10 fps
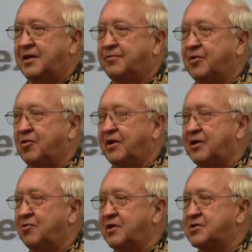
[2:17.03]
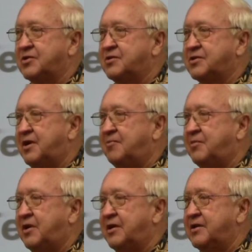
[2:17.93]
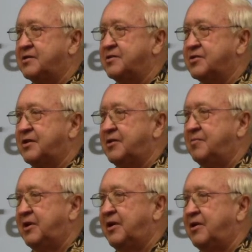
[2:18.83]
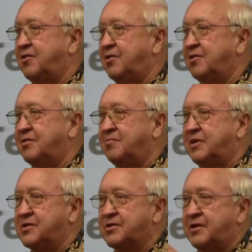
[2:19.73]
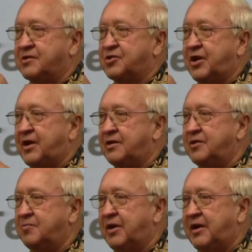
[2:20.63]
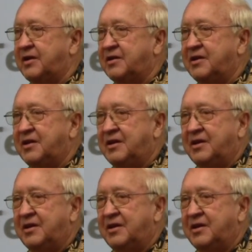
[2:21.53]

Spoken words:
if you're interested, stop by and see me or my son Chad in the back